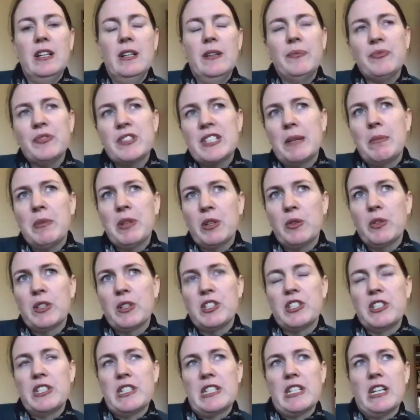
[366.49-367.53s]
And some of the
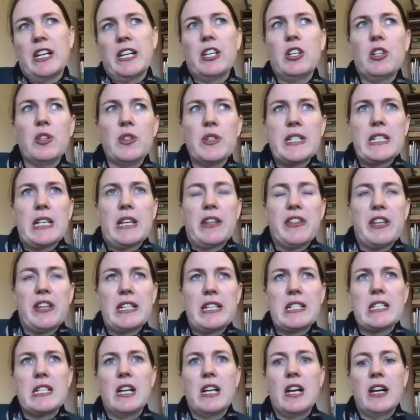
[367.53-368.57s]
questions I use are
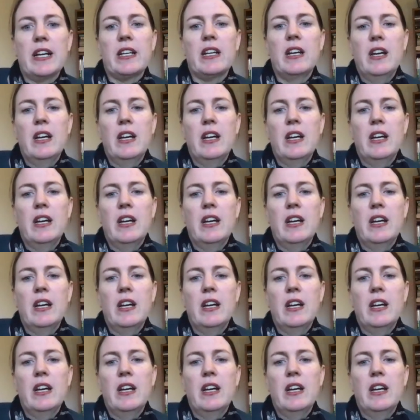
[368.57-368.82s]
things like,